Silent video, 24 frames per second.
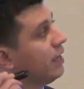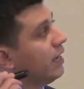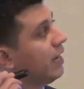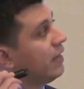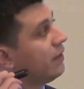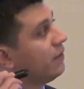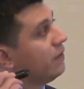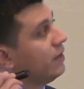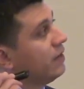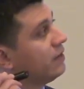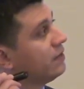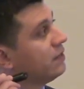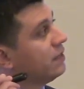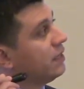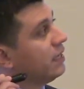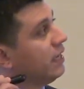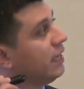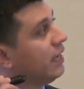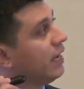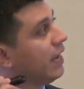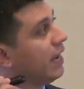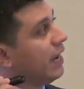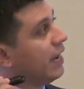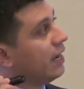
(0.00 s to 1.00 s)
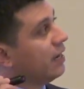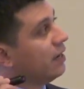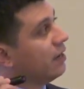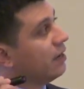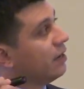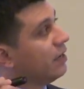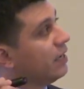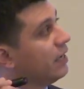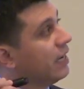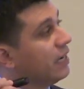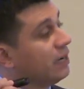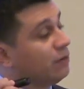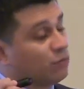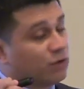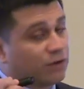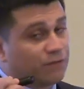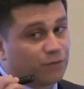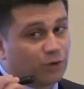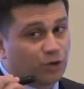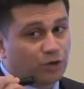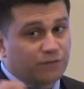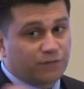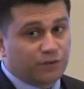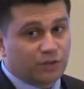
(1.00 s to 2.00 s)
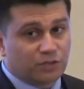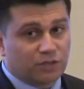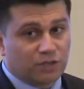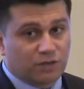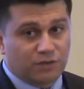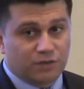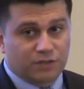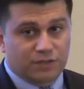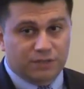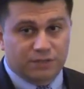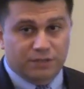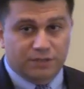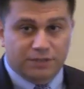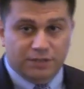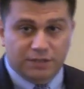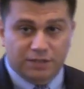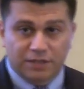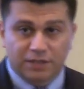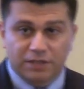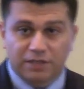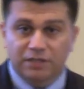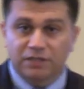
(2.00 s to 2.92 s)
ethnicity and getting referred for services.